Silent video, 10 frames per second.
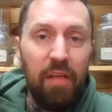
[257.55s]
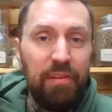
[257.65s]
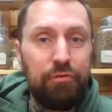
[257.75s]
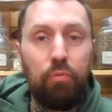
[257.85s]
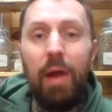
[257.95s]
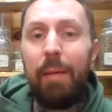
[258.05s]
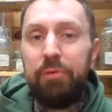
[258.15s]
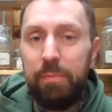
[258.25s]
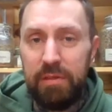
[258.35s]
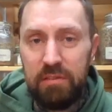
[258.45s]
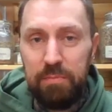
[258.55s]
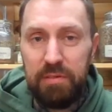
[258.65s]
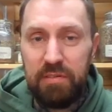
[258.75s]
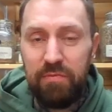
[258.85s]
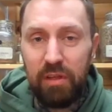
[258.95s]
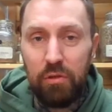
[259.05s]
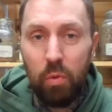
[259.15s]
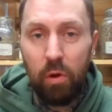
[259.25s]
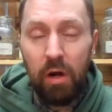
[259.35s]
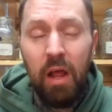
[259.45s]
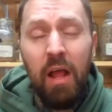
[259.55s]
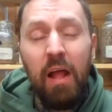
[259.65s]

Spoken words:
that's wrapped up in specific lore,